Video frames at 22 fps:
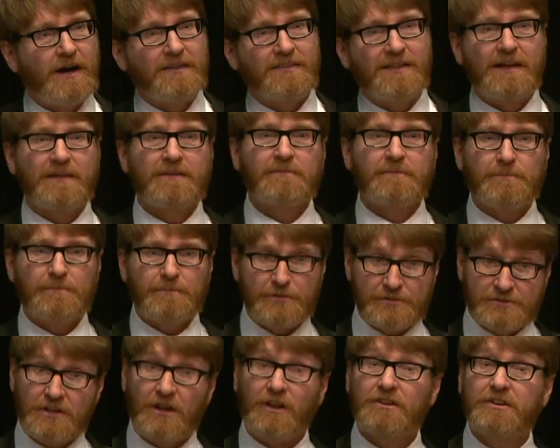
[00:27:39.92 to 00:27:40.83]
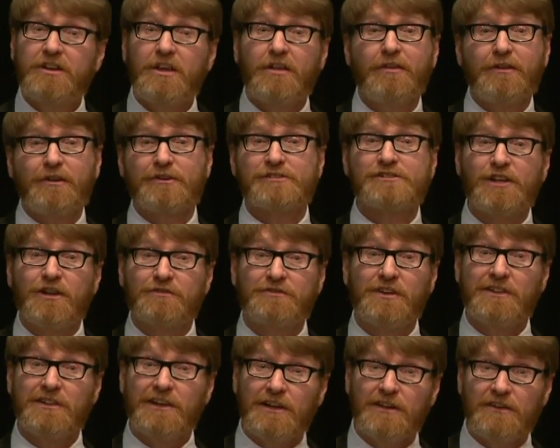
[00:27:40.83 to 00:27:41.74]
that was called Killing Yourself
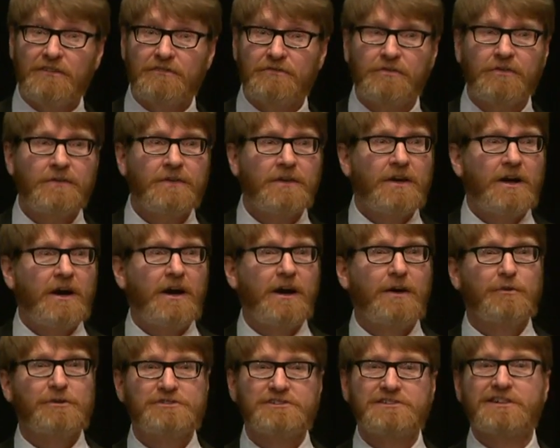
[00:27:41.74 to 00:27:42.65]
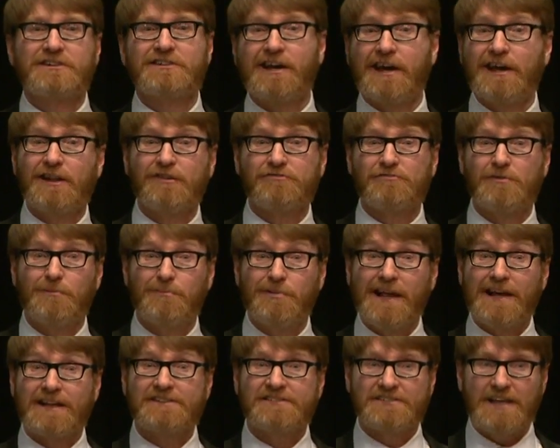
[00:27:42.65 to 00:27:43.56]
to Live, uh, which is a title from a
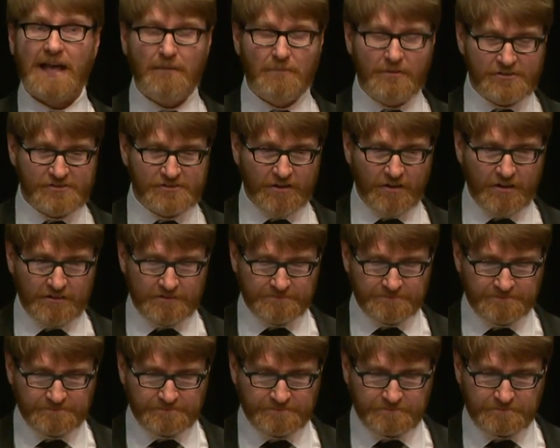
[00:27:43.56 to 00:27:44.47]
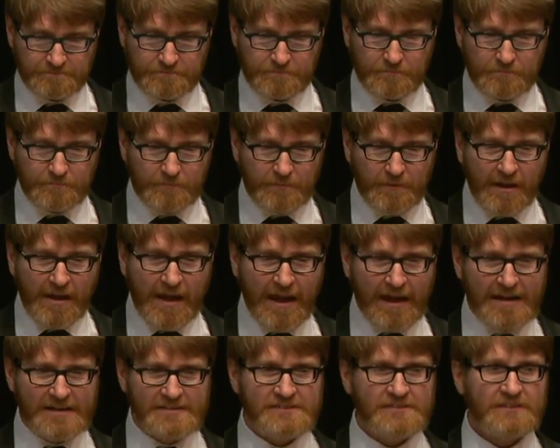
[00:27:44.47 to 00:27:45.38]
Black Sabbath song.
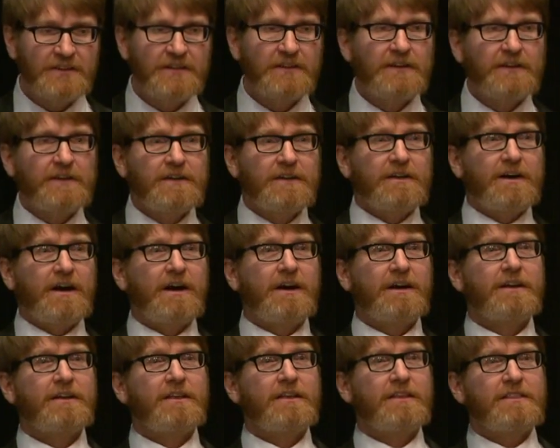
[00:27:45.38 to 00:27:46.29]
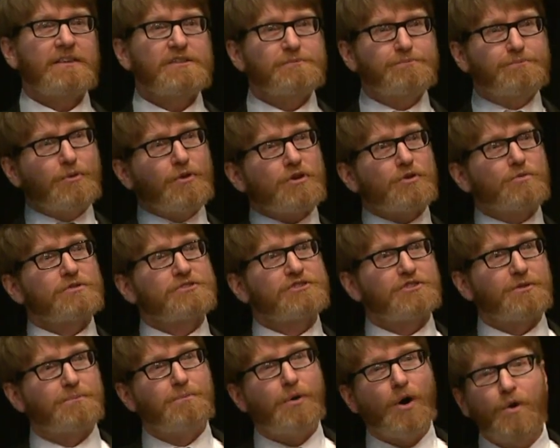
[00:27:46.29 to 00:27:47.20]
And Uh, this book was
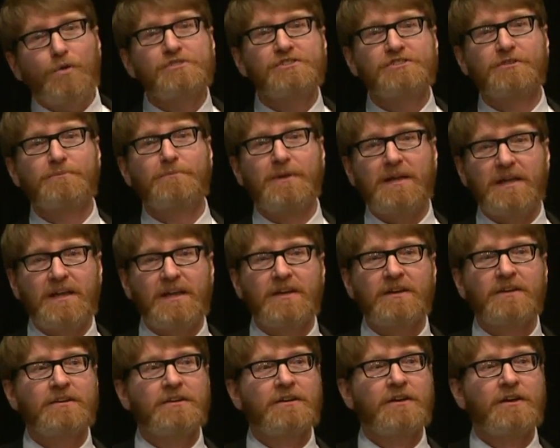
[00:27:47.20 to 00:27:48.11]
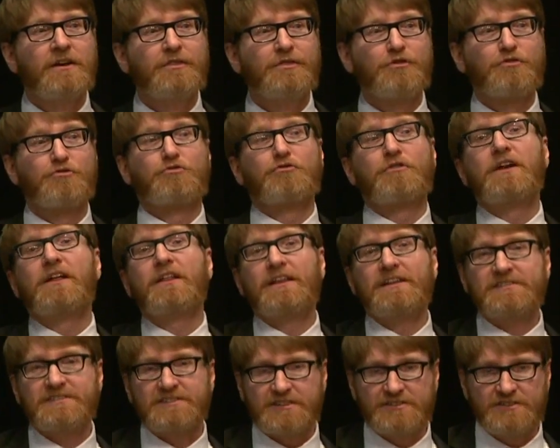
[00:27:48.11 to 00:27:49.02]
supposed to be the really
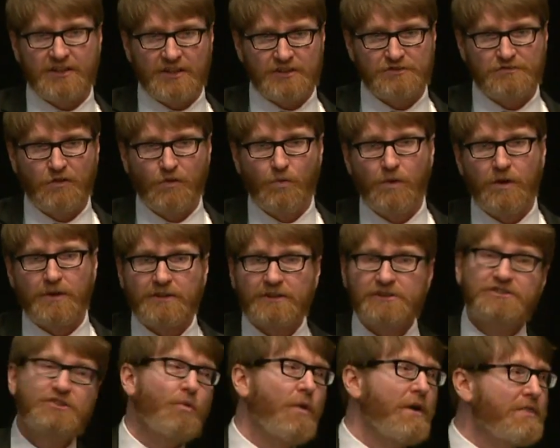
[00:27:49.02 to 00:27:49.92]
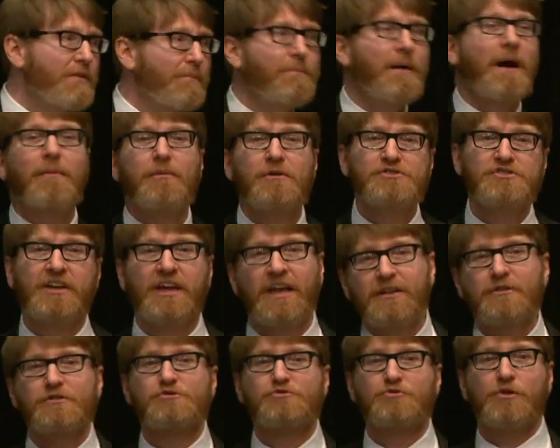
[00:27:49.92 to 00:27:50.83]
successful one, because the way the publishing
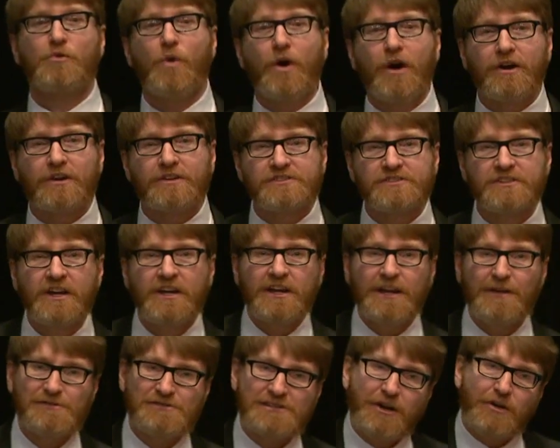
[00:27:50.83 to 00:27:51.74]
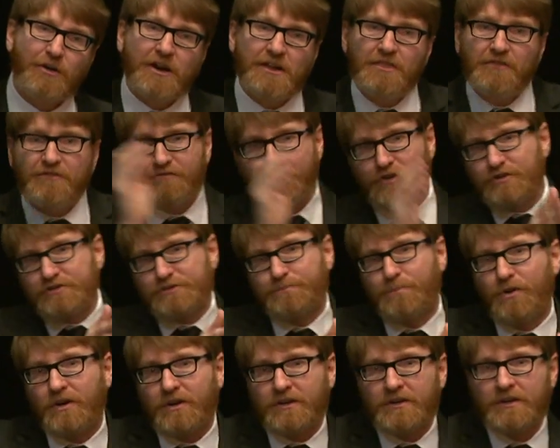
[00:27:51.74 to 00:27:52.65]
industry works, it was like, okay, the first
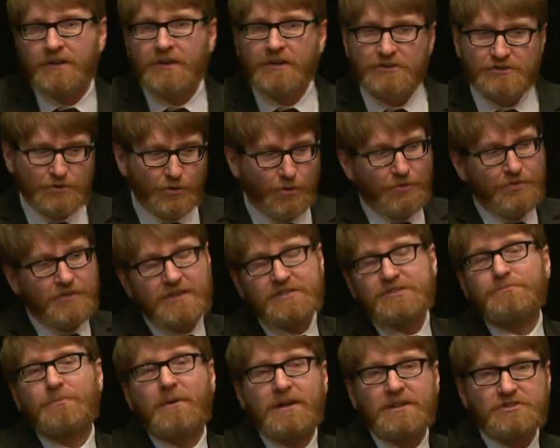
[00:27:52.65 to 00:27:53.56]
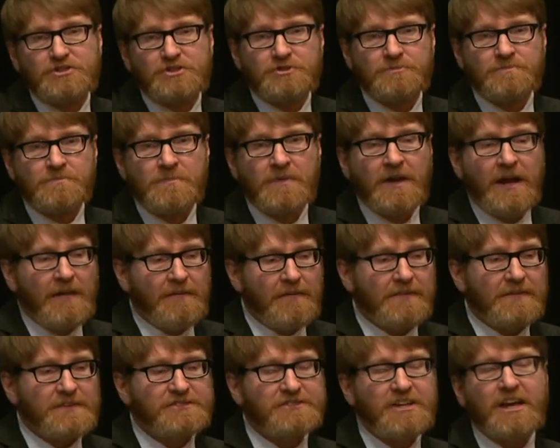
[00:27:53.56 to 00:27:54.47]
book sold this much, and then
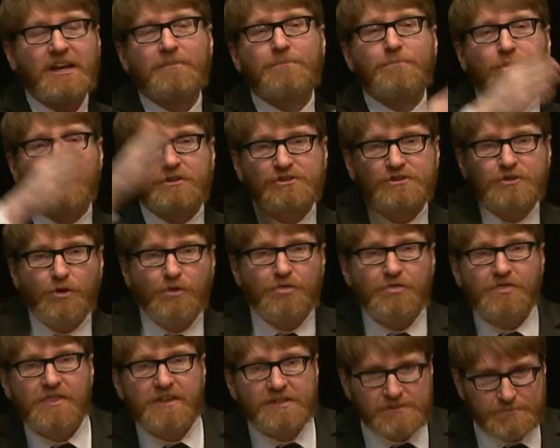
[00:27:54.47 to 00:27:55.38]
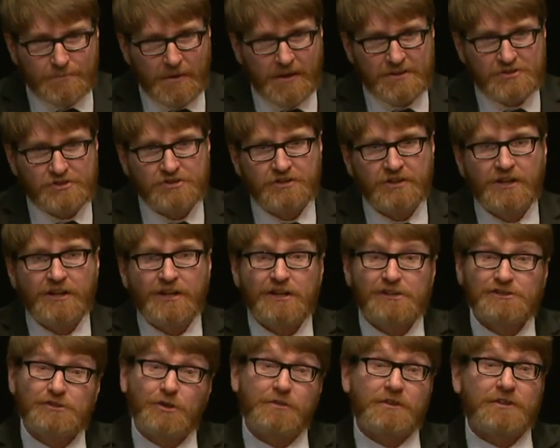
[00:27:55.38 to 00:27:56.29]
the second book sold this much,
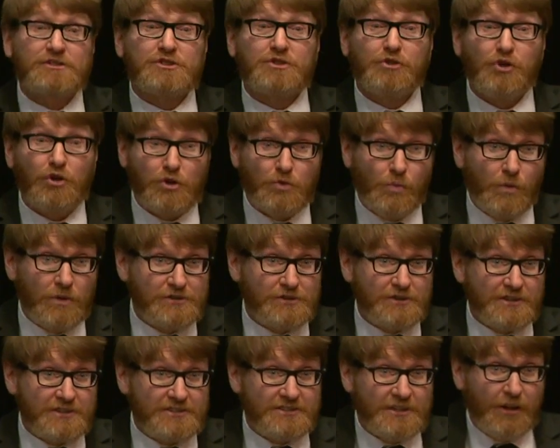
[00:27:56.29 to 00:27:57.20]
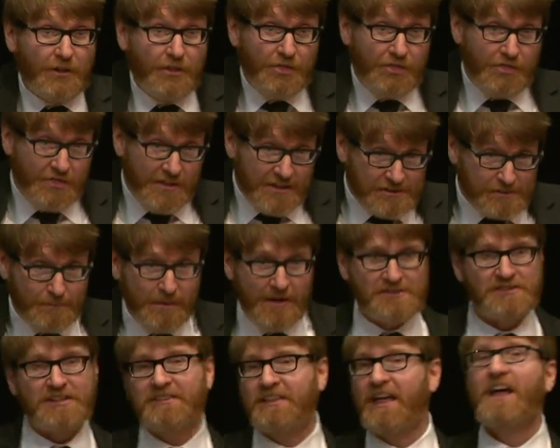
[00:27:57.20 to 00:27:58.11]
so this third one's going to sell this
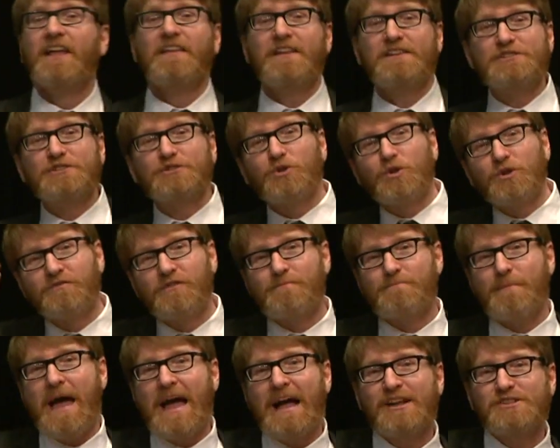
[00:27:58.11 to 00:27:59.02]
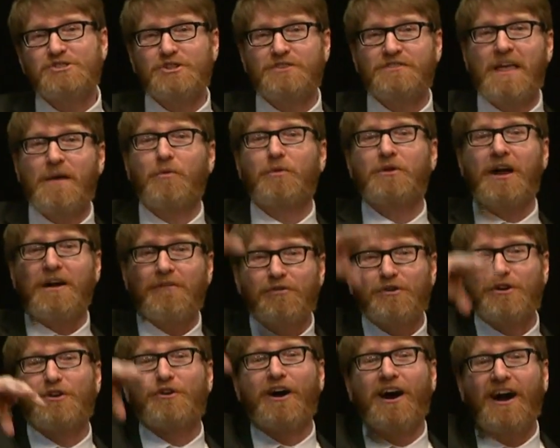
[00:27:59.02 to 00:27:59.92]
much. Like they, they just sort of imagine that whatever
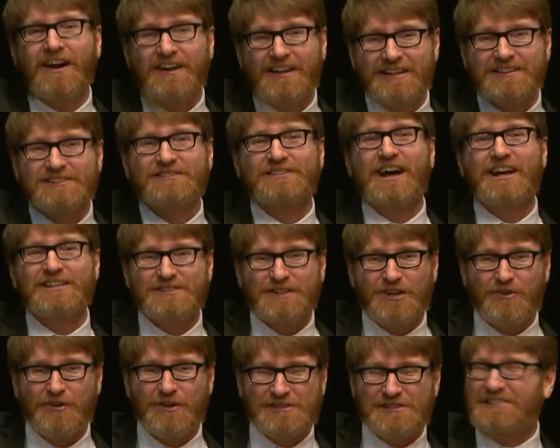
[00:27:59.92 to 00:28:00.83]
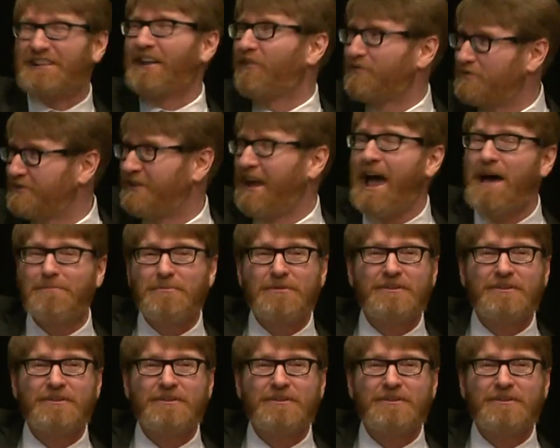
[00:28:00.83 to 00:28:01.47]
your audience size increases, that'll just happen